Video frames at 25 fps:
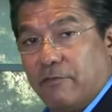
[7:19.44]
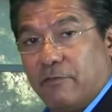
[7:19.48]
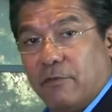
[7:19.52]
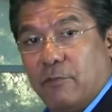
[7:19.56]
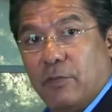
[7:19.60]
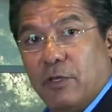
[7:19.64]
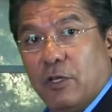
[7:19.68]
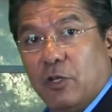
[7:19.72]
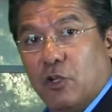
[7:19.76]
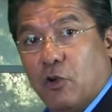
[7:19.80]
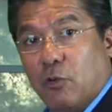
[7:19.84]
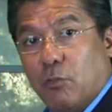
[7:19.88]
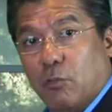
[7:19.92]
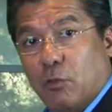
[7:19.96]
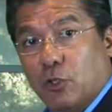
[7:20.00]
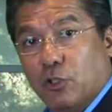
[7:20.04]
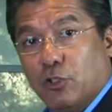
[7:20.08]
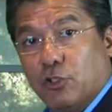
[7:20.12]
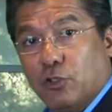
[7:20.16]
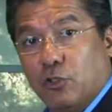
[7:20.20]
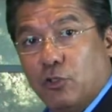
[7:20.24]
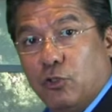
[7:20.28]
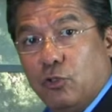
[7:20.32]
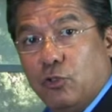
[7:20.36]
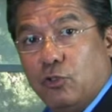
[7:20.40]
be a
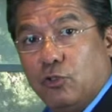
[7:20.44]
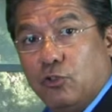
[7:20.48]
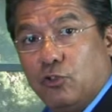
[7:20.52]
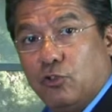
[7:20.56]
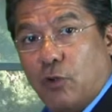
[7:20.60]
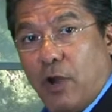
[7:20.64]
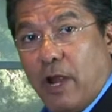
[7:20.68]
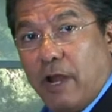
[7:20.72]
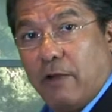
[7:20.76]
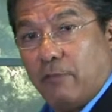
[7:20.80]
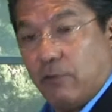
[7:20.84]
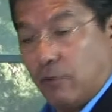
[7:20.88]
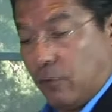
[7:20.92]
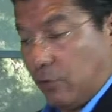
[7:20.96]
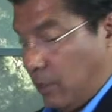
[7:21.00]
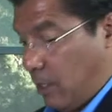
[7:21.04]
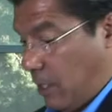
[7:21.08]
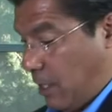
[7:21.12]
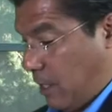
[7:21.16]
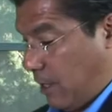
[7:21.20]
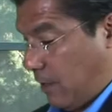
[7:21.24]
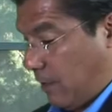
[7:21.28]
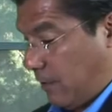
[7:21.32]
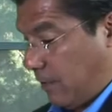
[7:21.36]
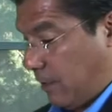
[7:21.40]
commercial driver.
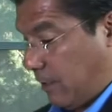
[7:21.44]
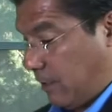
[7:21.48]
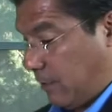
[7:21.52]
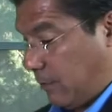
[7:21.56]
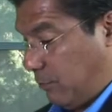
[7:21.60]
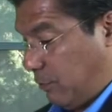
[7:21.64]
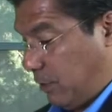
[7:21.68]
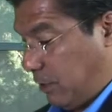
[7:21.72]
It could